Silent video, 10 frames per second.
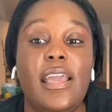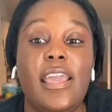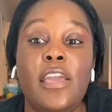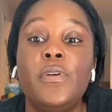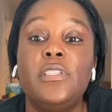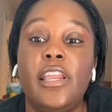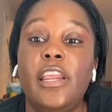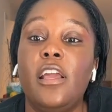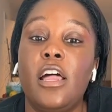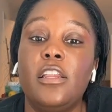it was
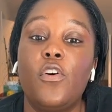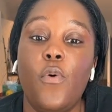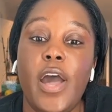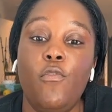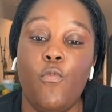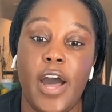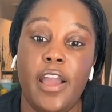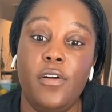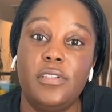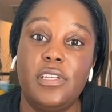getting uh, quite wild.